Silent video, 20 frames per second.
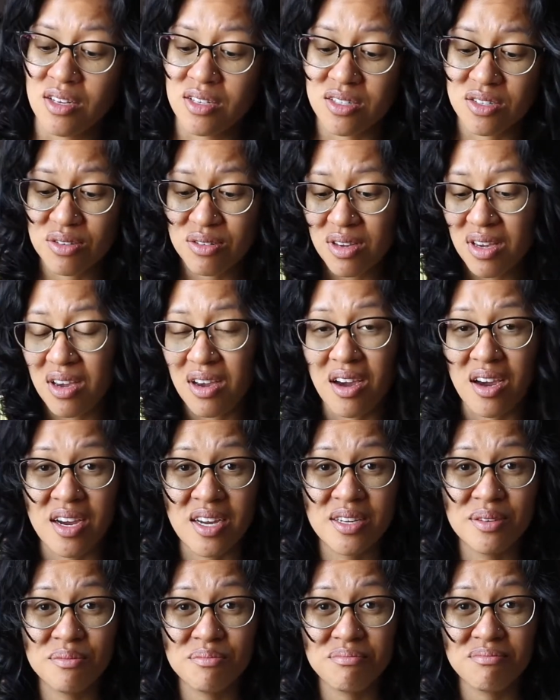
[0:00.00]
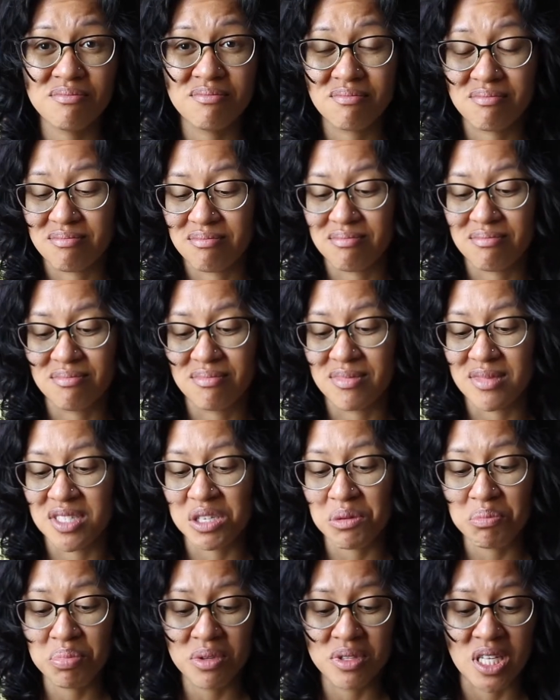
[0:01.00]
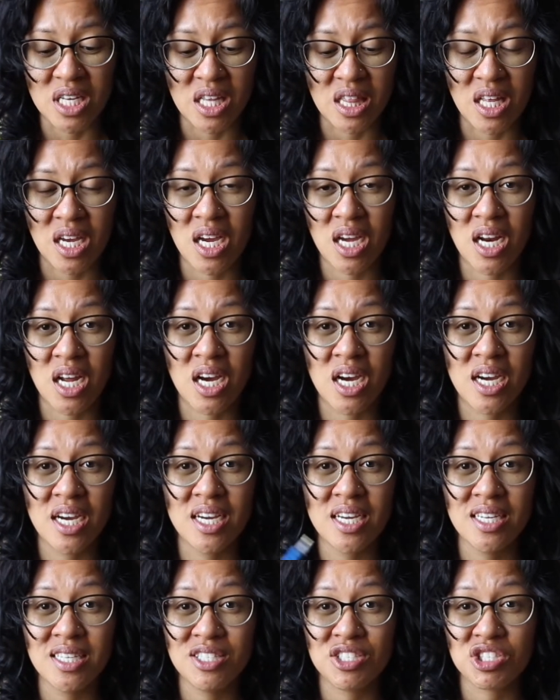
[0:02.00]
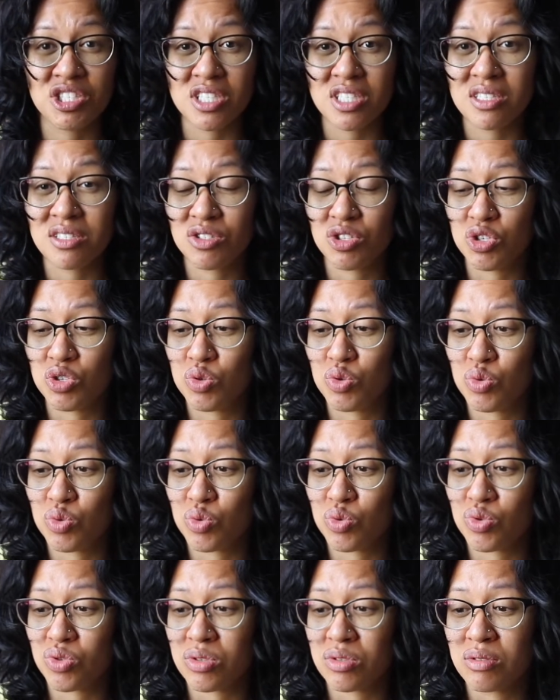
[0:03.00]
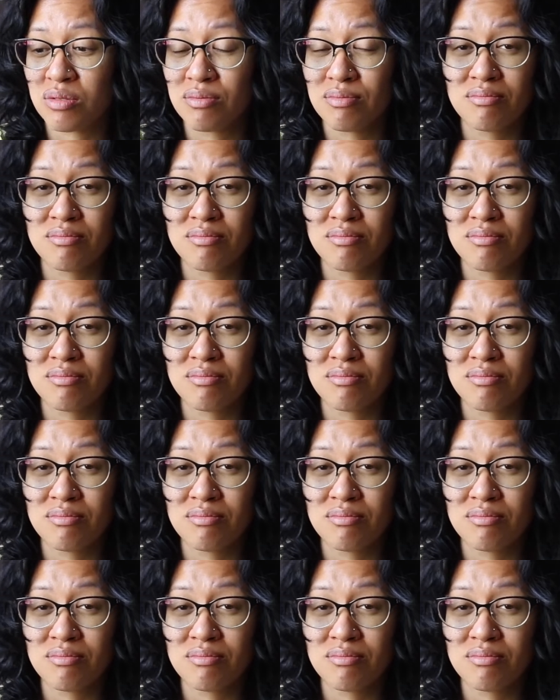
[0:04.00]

So yeah, I'm simple like that. I just use